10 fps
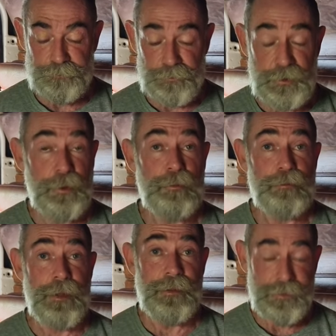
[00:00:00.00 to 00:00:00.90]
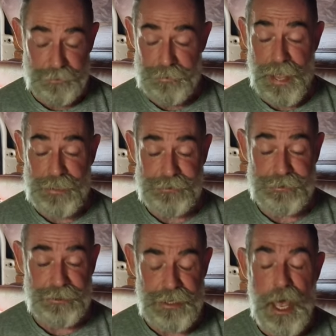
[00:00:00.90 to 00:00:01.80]
So that's
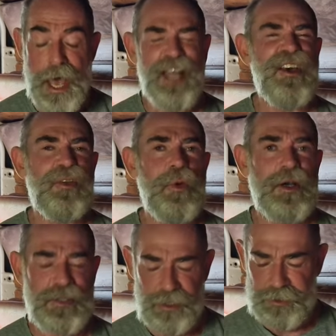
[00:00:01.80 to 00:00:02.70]
it. And otherwise, I'll